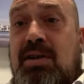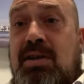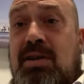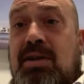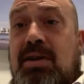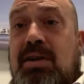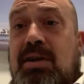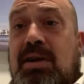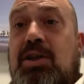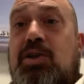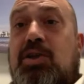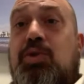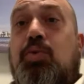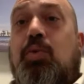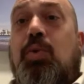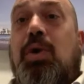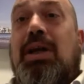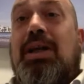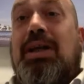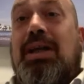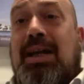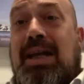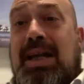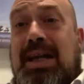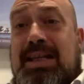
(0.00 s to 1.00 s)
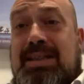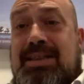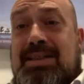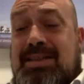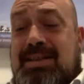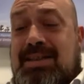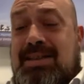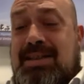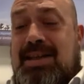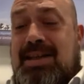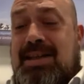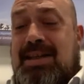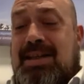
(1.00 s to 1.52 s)
is one
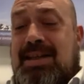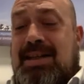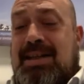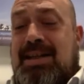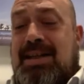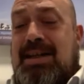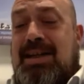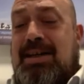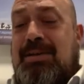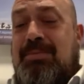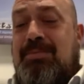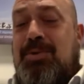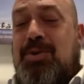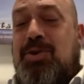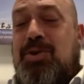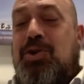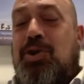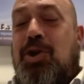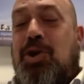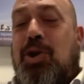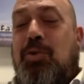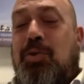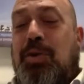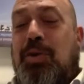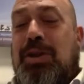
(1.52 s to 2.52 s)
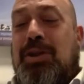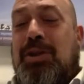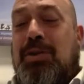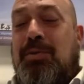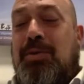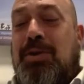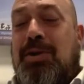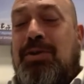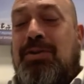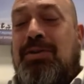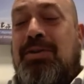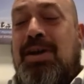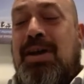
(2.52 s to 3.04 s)
less uh, um, soul in the
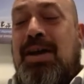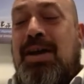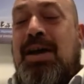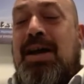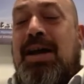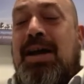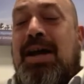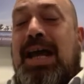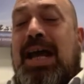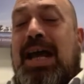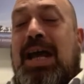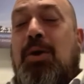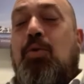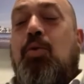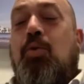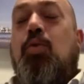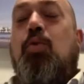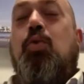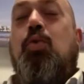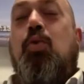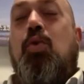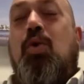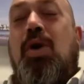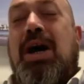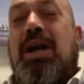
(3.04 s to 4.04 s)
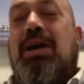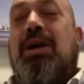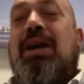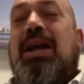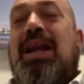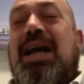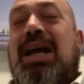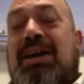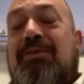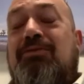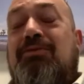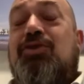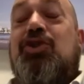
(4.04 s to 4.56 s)
world, and one
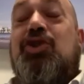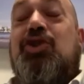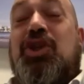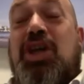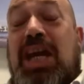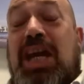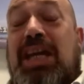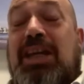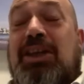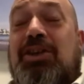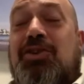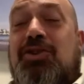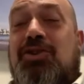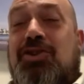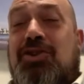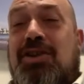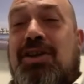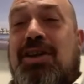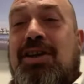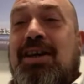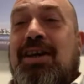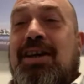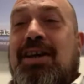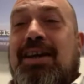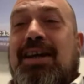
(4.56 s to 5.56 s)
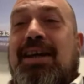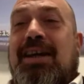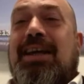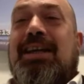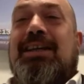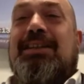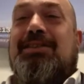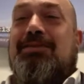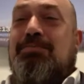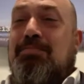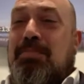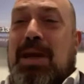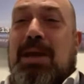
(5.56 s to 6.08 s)
life changed
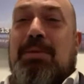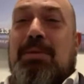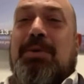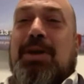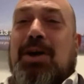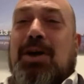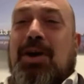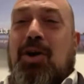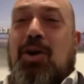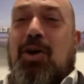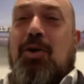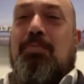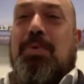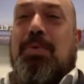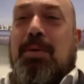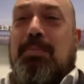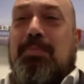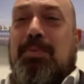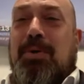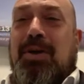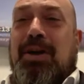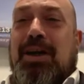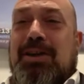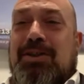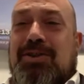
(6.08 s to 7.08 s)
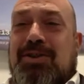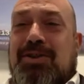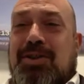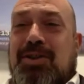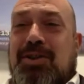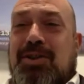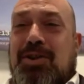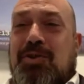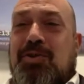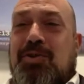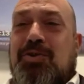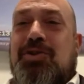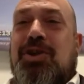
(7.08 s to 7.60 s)
is maybe a whole population in
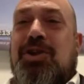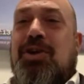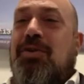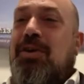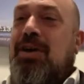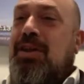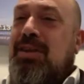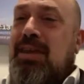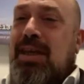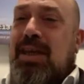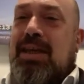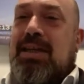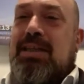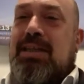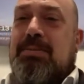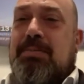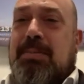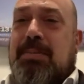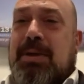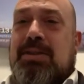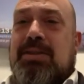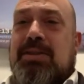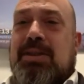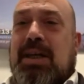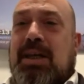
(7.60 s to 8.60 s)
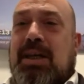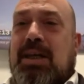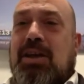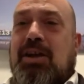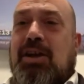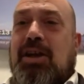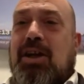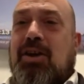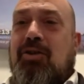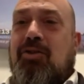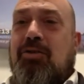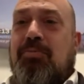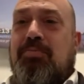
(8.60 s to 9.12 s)
you. So I think it's about taking
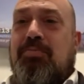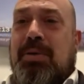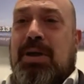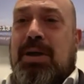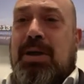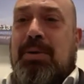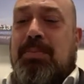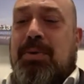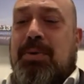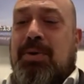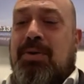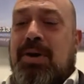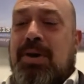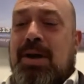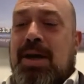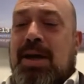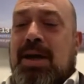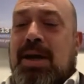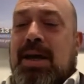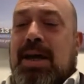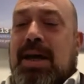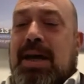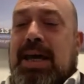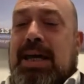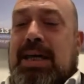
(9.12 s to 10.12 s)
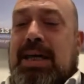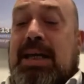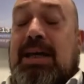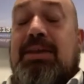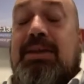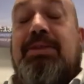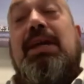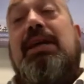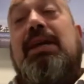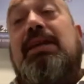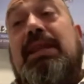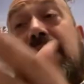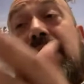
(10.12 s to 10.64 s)
care of people, and I
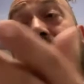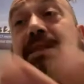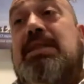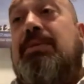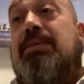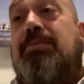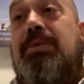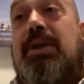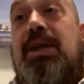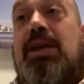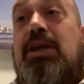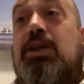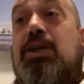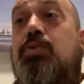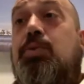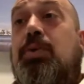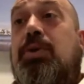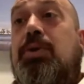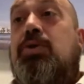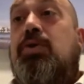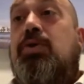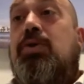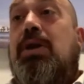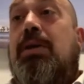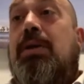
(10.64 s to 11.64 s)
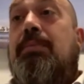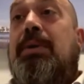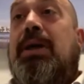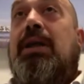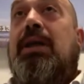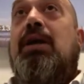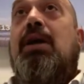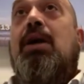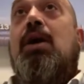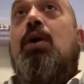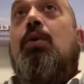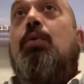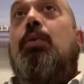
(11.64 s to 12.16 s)
think that's something else we're doing. I mean,
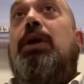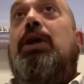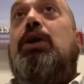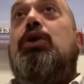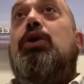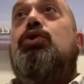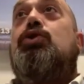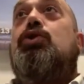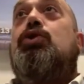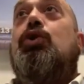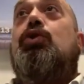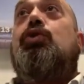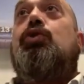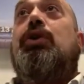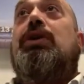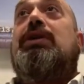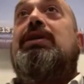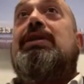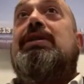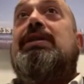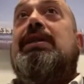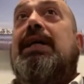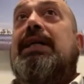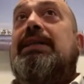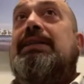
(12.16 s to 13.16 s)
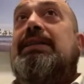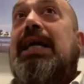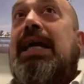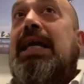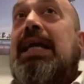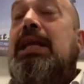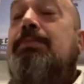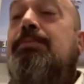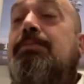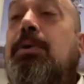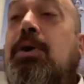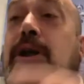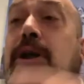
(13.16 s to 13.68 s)
we used to criticize
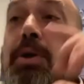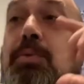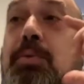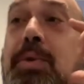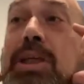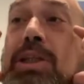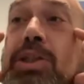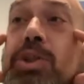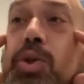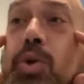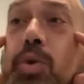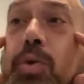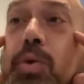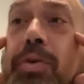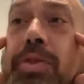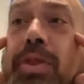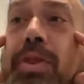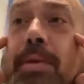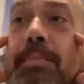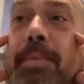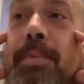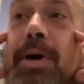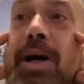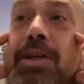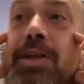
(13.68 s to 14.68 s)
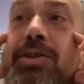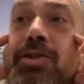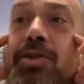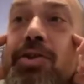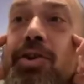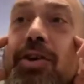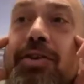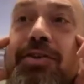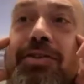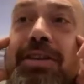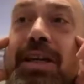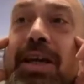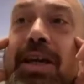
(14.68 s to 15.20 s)
anybody we saw with a mask
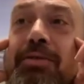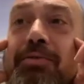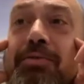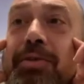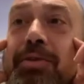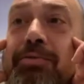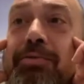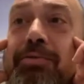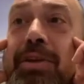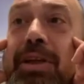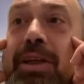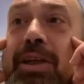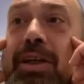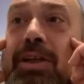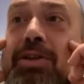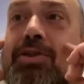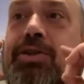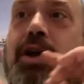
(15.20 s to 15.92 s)
on 10, 15 years ago.